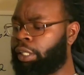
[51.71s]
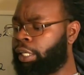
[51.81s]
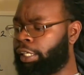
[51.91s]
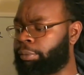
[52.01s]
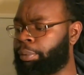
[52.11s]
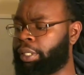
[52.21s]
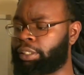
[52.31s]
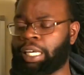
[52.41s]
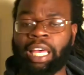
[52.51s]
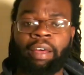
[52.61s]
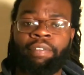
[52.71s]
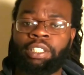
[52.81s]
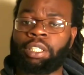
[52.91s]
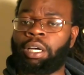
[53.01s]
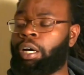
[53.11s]
It's because I have this
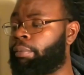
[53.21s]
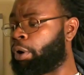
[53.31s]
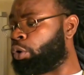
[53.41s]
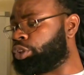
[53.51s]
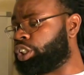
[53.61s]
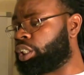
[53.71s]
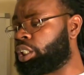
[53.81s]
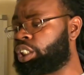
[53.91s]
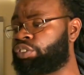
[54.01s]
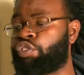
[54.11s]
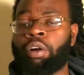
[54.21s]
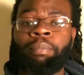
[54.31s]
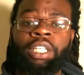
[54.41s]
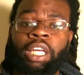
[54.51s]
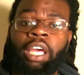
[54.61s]
um, OG Kush from
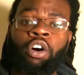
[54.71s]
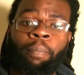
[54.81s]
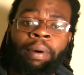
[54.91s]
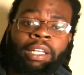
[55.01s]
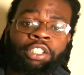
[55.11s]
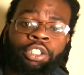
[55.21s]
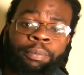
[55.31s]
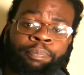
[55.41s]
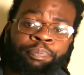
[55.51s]
Diego Pellicer.